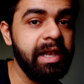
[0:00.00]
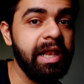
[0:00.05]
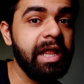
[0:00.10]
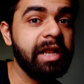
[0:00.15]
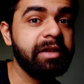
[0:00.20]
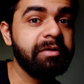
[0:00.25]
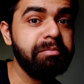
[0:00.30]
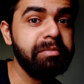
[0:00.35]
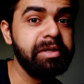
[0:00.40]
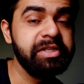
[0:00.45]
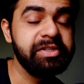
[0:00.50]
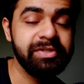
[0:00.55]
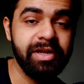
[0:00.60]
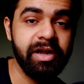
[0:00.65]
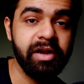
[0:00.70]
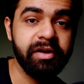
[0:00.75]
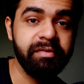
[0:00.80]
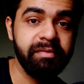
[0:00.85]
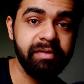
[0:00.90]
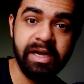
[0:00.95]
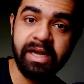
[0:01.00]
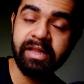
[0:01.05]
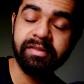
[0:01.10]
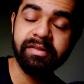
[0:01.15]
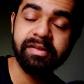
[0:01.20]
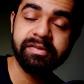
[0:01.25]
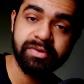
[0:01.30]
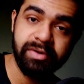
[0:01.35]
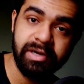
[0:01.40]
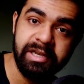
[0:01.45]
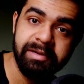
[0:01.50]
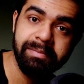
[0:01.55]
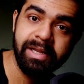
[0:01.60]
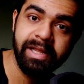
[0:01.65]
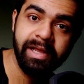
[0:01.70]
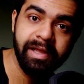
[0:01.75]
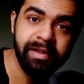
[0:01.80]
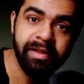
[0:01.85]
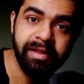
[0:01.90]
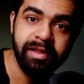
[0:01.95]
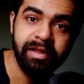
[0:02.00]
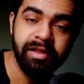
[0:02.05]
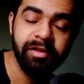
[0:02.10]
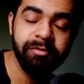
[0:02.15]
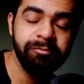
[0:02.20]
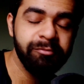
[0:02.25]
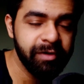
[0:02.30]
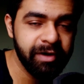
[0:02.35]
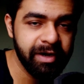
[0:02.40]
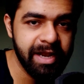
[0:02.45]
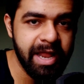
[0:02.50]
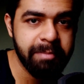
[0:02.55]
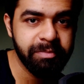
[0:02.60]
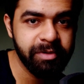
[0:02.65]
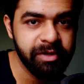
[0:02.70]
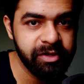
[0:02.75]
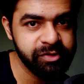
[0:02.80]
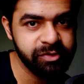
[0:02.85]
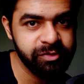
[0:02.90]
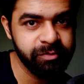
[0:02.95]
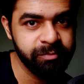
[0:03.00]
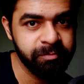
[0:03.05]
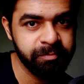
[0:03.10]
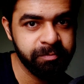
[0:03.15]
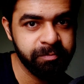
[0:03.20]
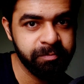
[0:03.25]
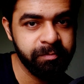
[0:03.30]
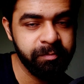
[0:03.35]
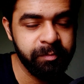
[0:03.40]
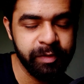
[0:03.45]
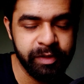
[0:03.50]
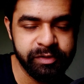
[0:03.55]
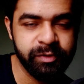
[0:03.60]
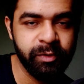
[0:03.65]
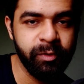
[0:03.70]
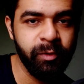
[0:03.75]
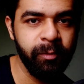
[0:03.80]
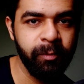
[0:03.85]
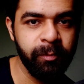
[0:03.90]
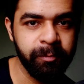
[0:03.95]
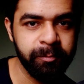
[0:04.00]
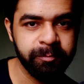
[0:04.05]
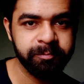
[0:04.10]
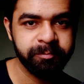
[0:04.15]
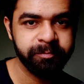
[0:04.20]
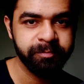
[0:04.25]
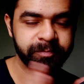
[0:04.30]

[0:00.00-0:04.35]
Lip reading: Let me start reading the screenplay for Adaptation. Let's go.